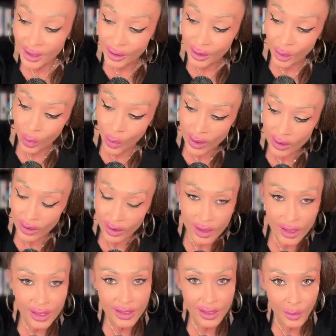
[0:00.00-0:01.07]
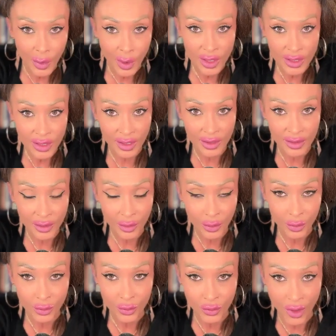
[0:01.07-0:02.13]
The winner is the person
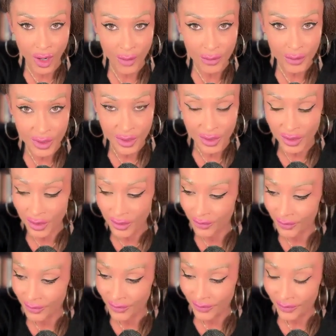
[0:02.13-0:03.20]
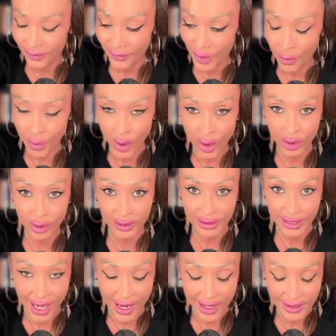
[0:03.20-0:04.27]
who drops the ball
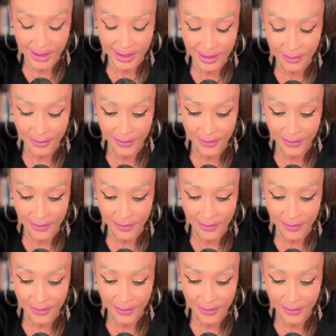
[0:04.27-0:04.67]
last.